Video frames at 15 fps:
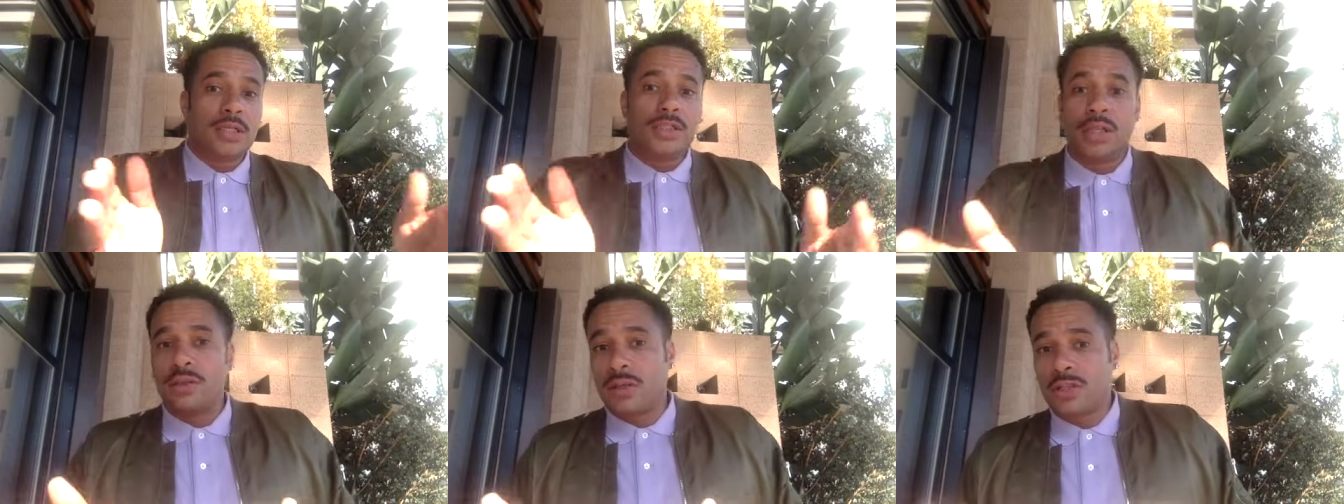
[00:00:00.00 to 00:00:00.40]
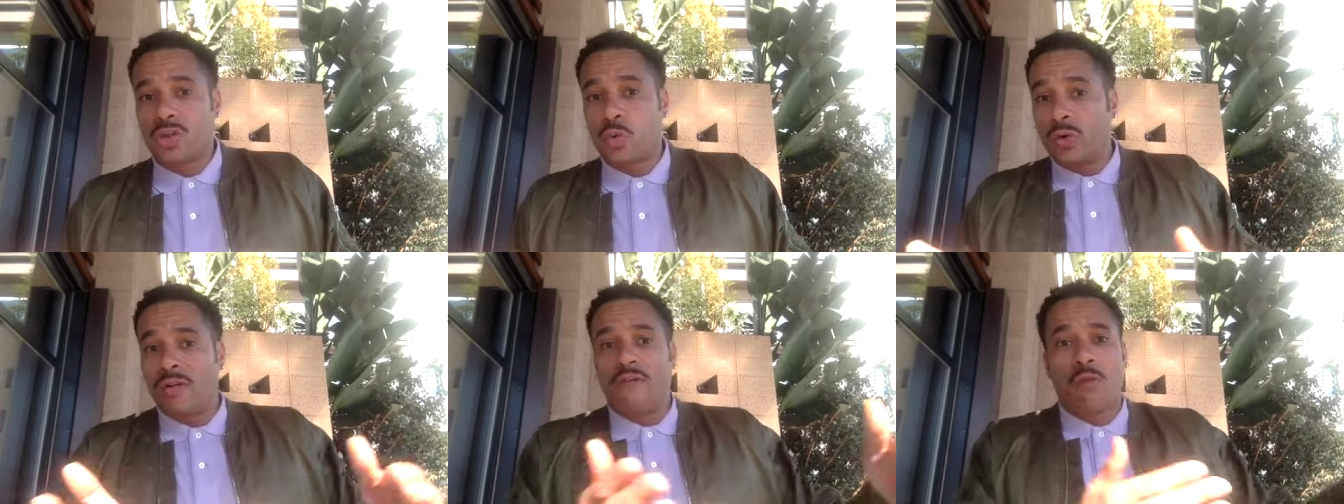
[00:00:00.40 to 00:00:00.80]
to the
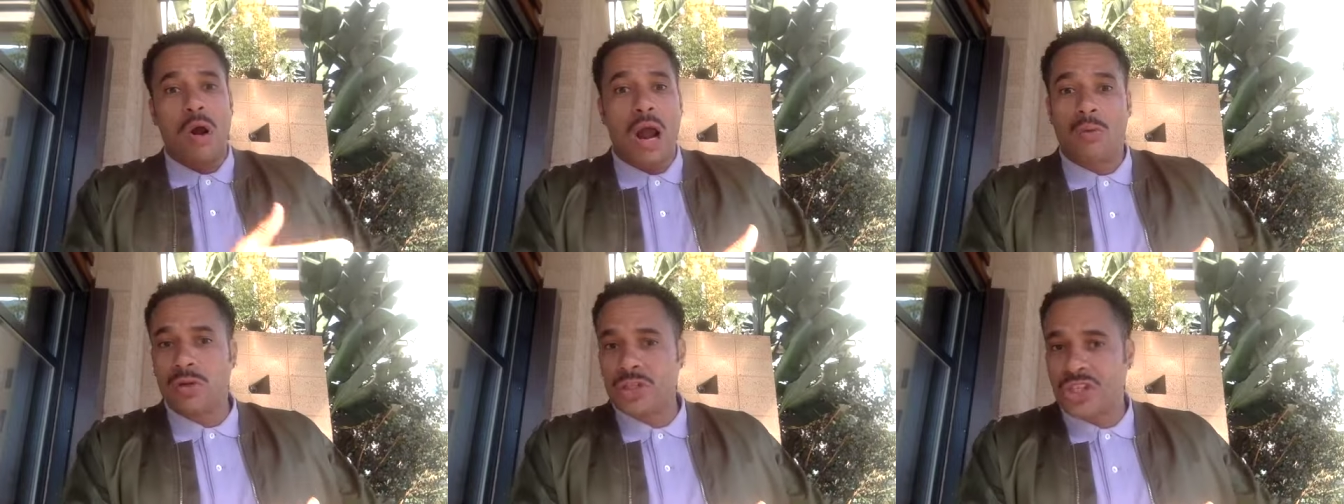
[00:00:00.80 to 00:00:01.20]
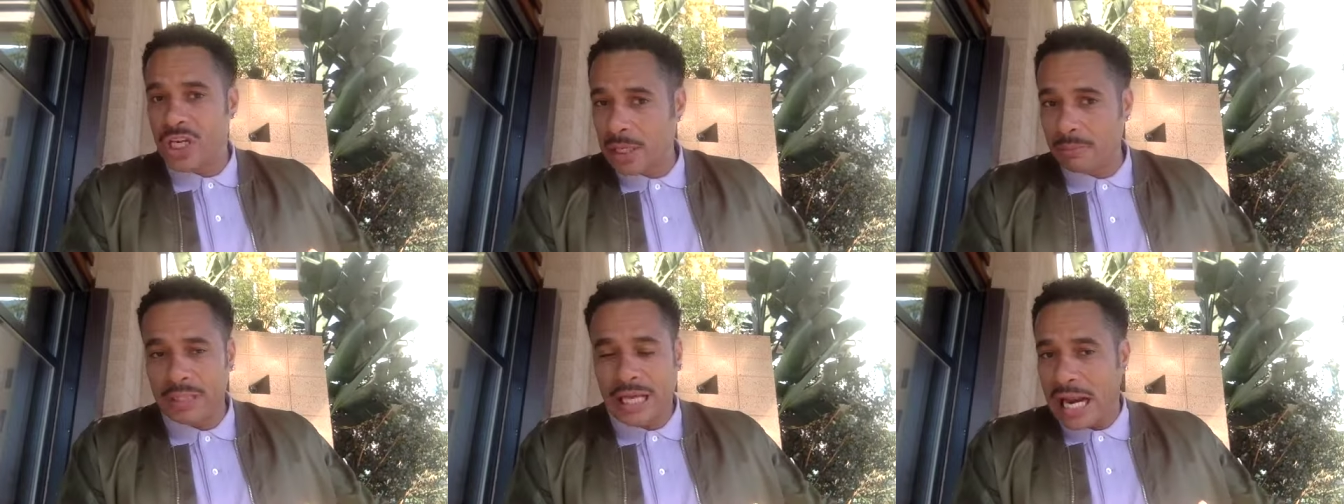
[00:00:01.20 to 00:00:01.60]
24-hour
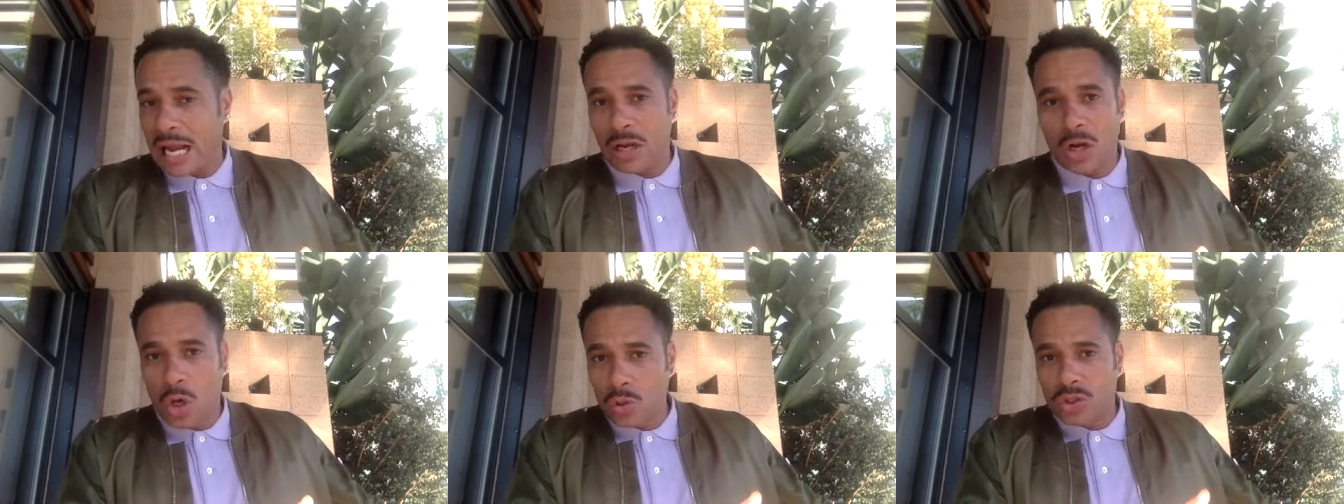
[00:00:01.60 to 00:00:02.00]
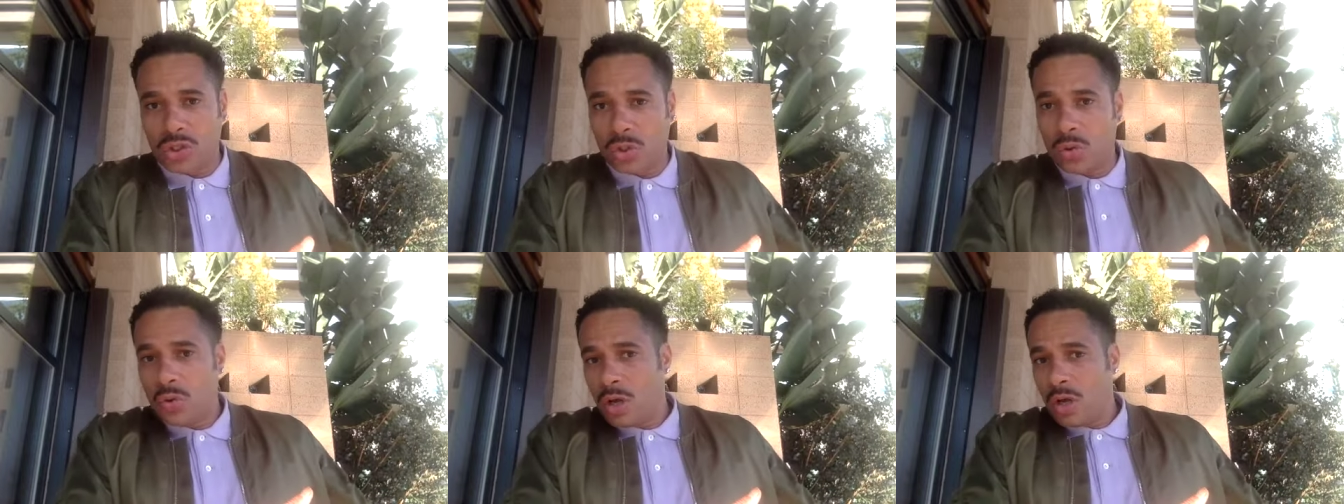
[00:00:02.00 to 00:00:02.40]
gym that I go
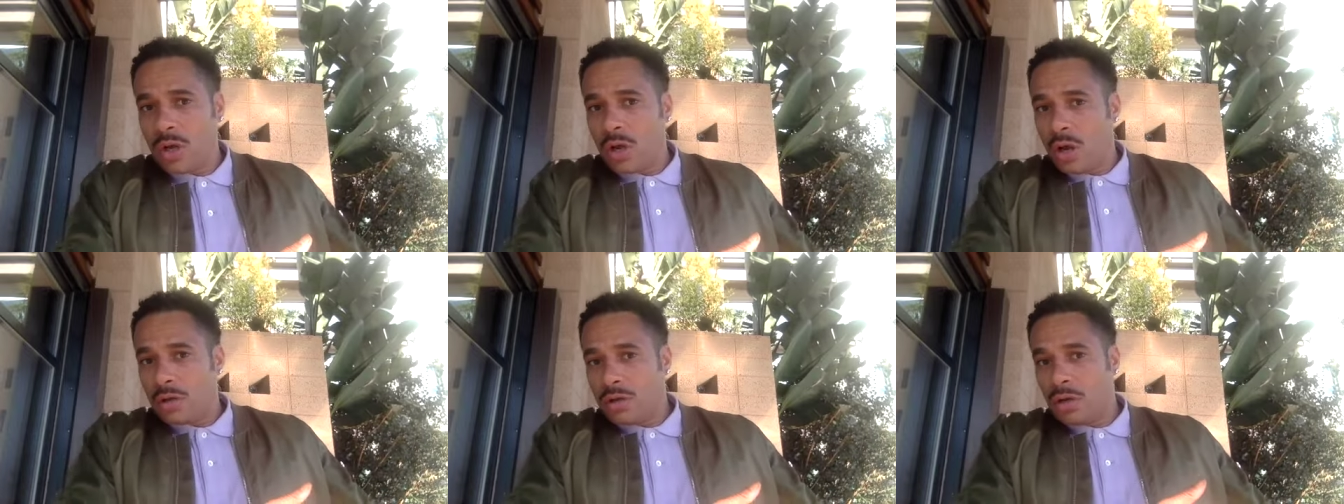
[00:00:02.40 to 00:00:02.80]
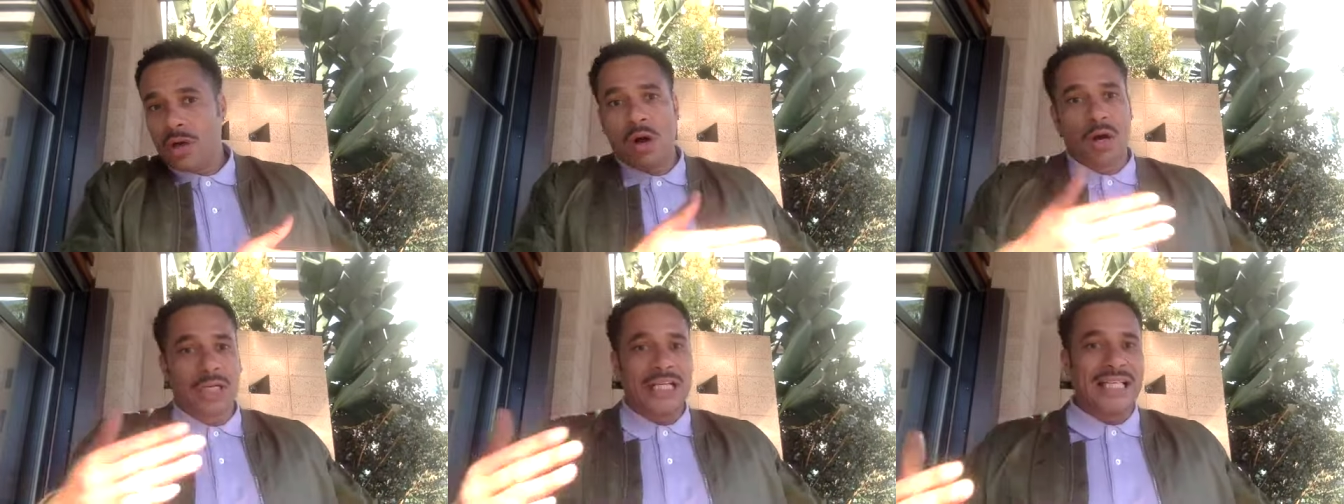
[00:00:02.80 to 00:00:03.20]
to, you
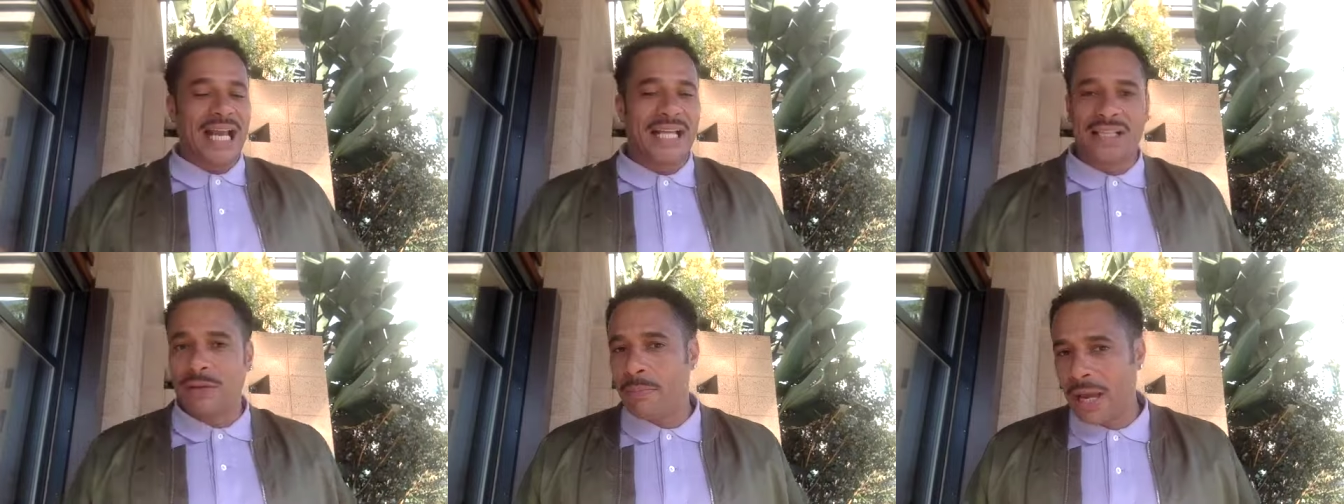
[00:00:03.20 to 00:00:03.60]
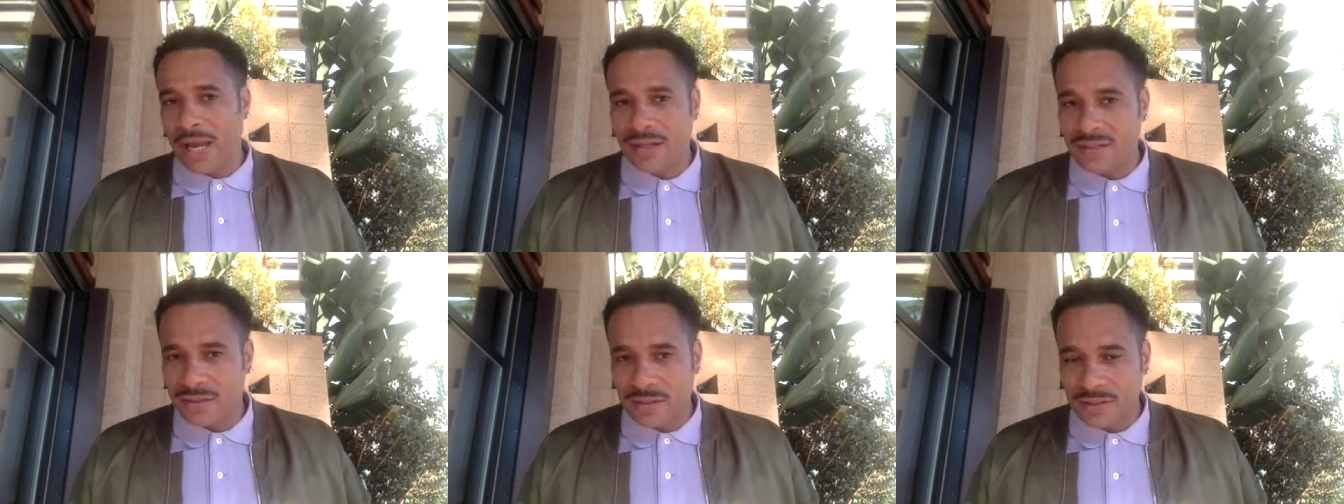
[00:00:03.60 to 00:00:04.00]
know, on a daily
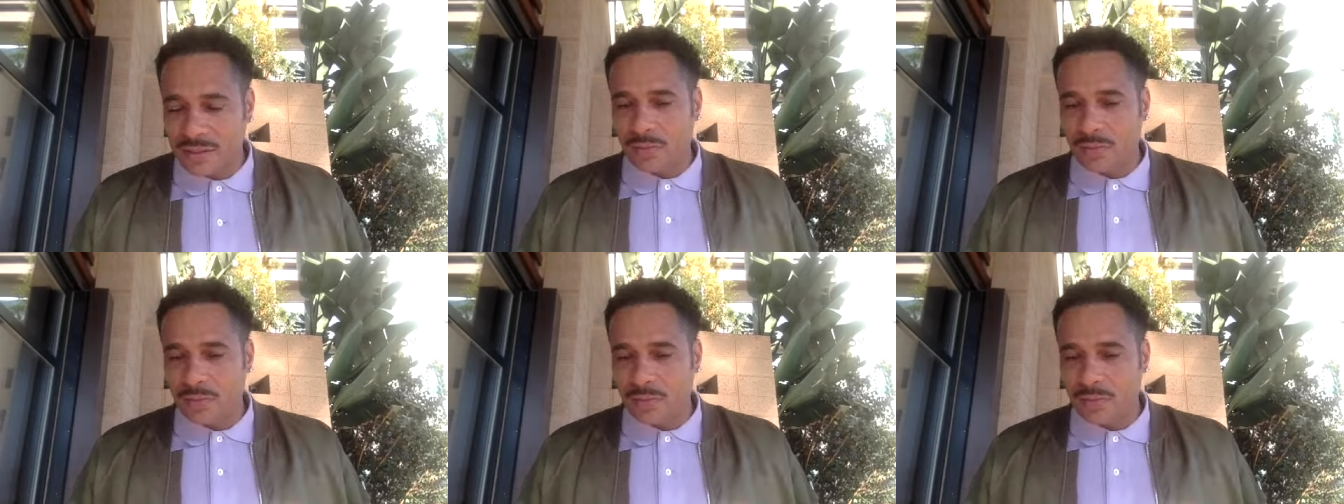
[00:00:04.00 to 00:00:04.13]
basis.